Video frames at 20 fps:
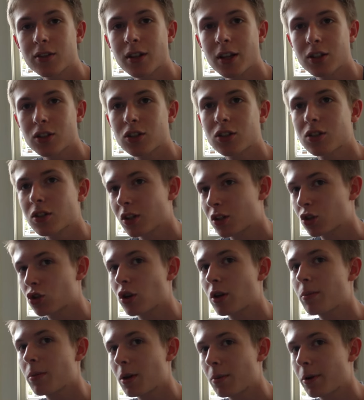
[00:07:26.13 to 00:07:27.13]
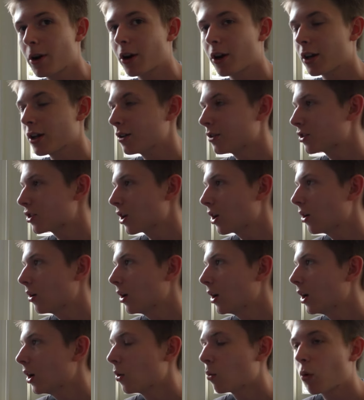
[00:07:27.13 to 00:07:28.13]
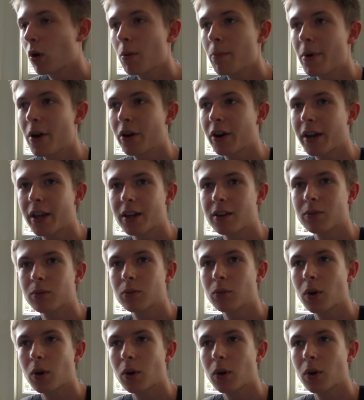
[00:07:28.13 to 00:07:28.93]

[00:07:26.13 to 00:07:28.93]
That's extremely American. So we're American.